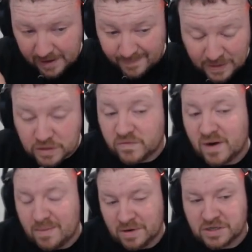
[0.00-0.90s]
It looks
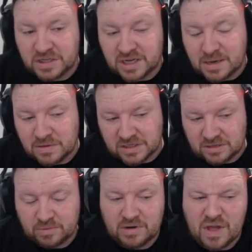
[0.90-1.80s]
very much the same as this,
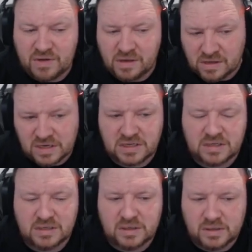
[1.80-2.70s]
but rather than
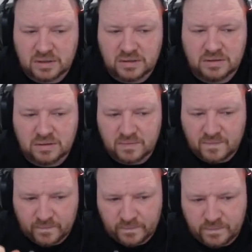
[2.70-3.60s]
this
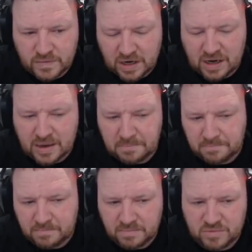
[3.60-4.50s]

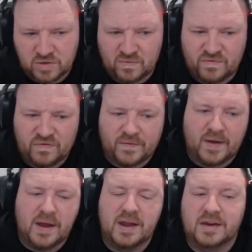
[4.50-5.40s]
sort of
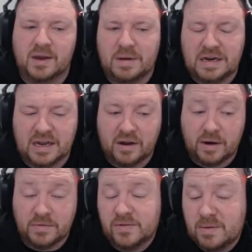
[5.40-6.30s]
fire coming down, it
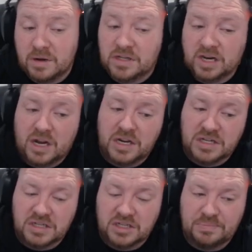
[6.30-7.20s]
was very much
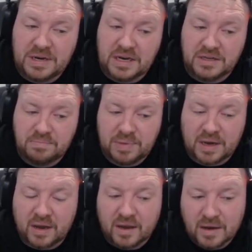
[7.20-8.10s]
ice and spears,
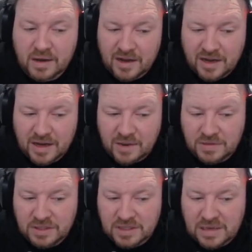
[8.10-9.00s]
but it was the
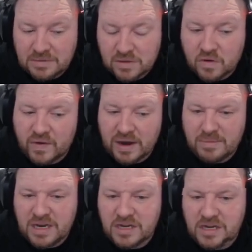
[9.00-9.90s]
same sort of
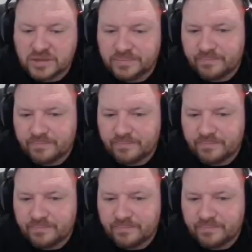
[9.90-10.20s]
animation.